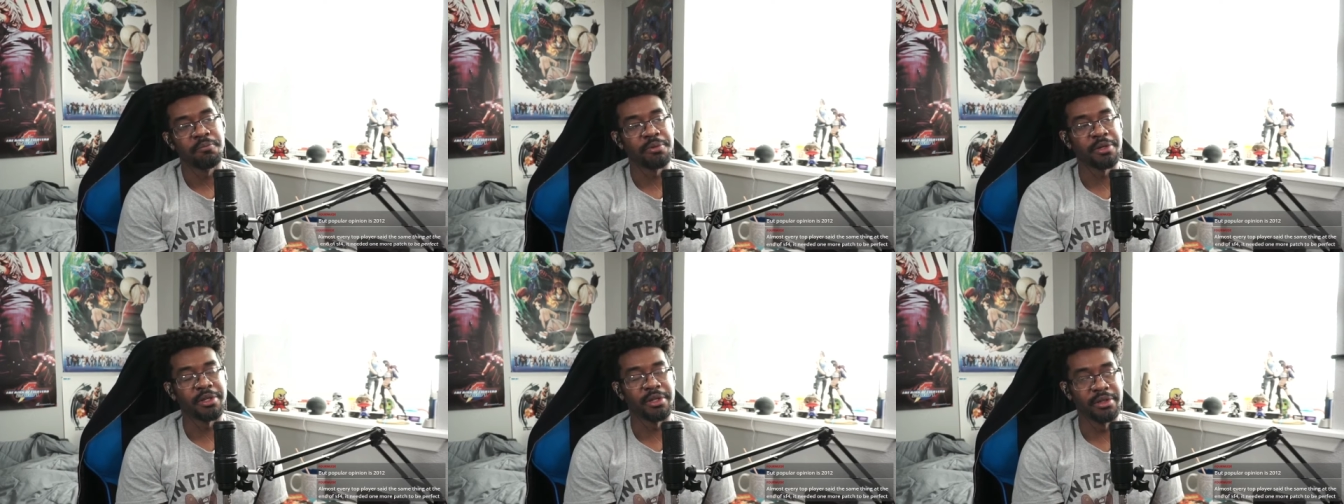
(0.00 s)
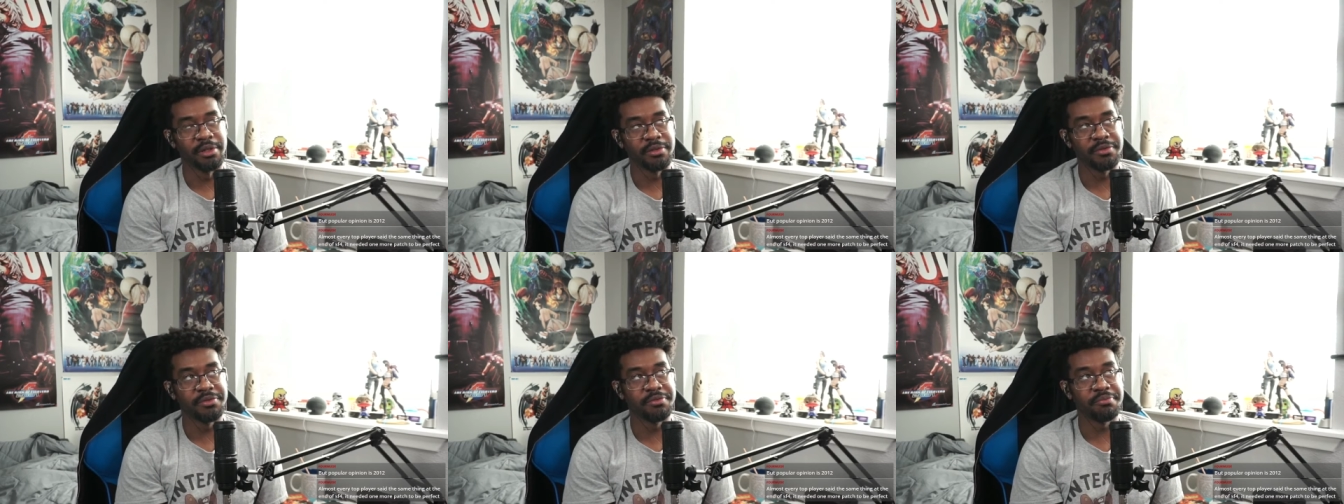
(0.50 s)
But
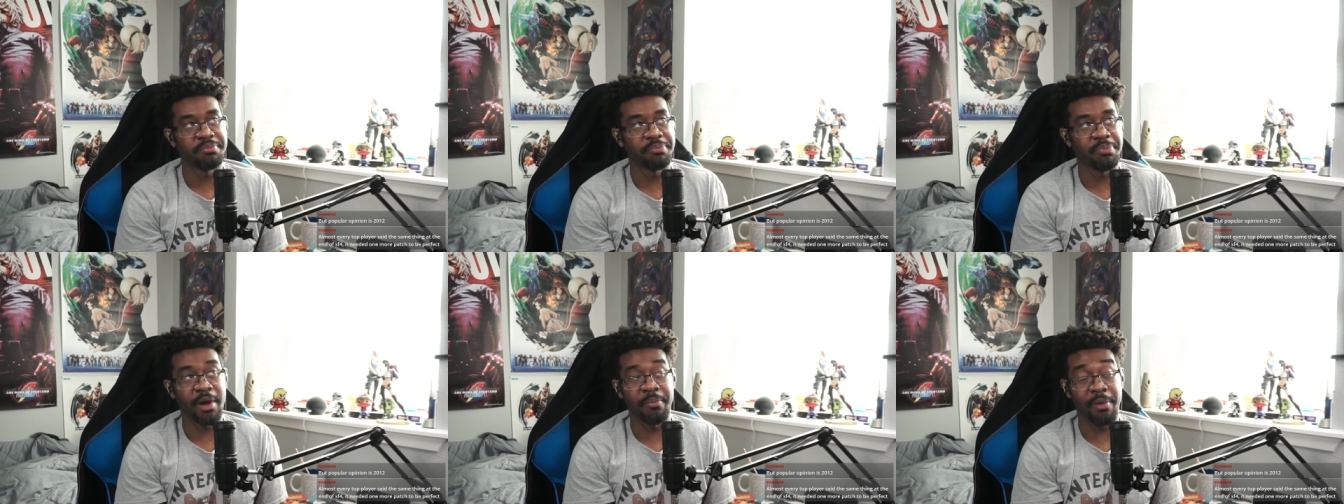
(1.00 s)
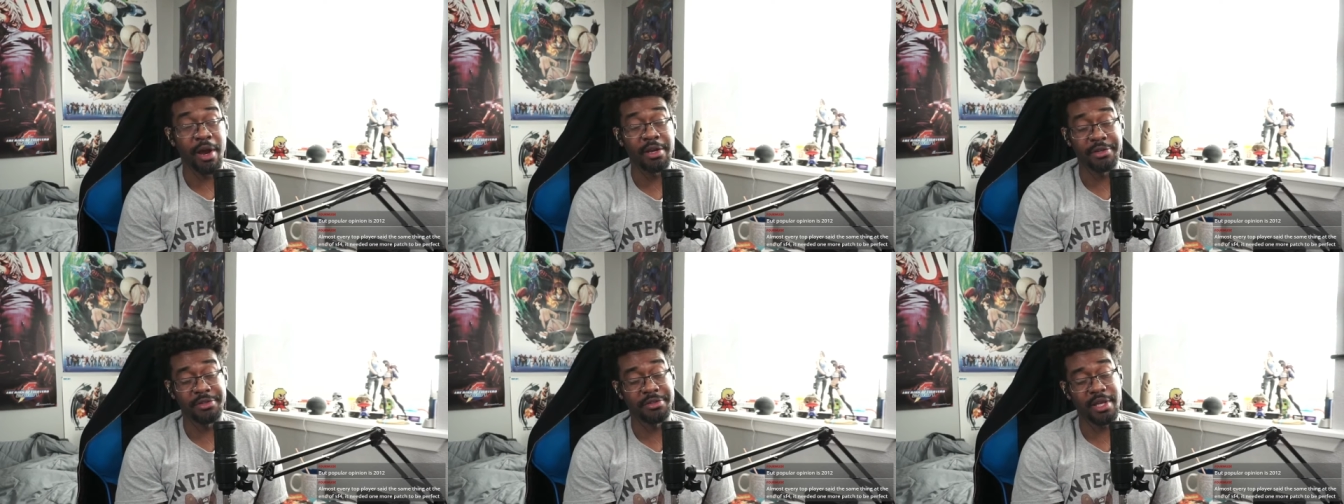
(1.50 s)

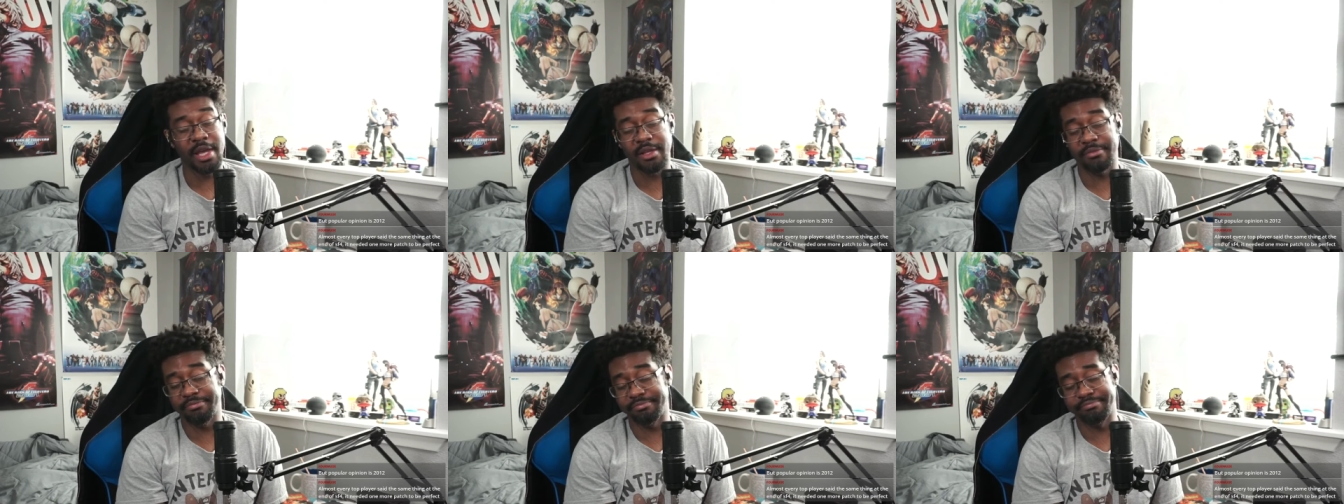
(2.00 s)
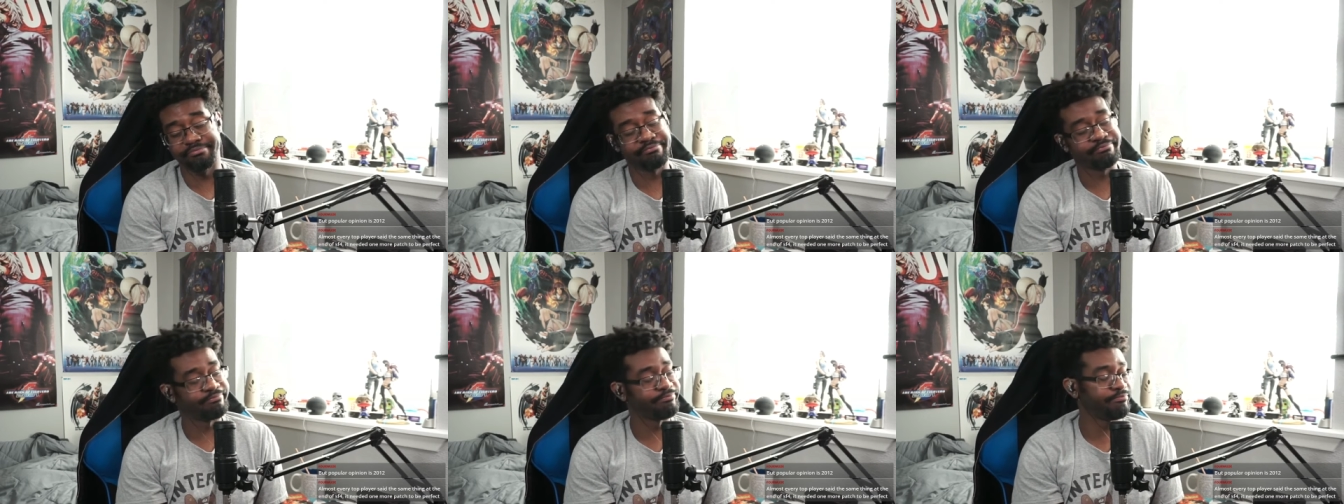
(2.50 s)
prior to that,
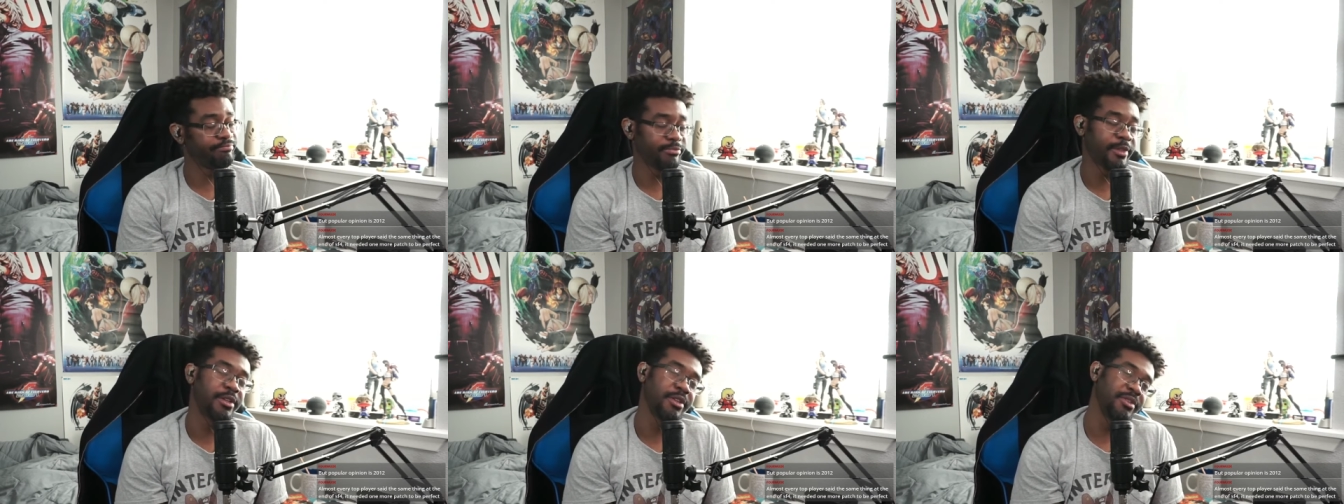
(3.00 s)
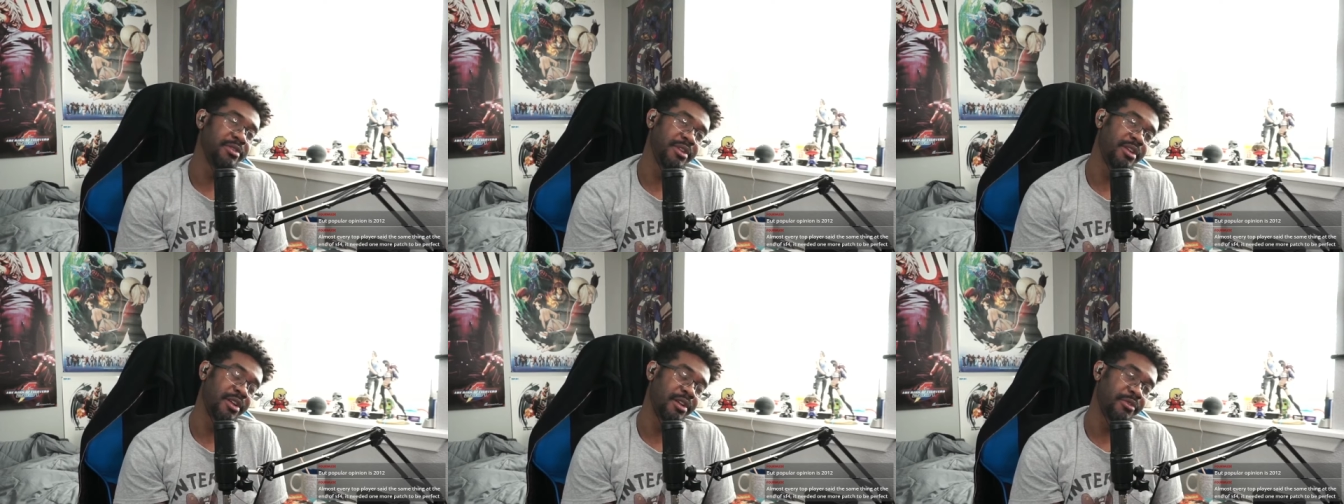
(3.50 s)
oh, it was
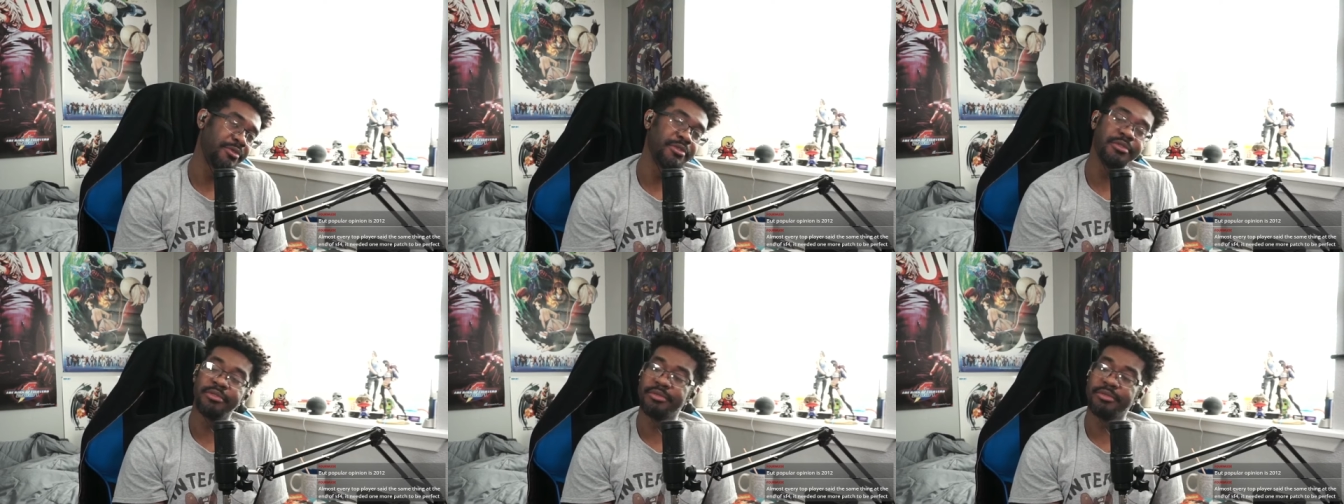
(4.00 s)
god awful.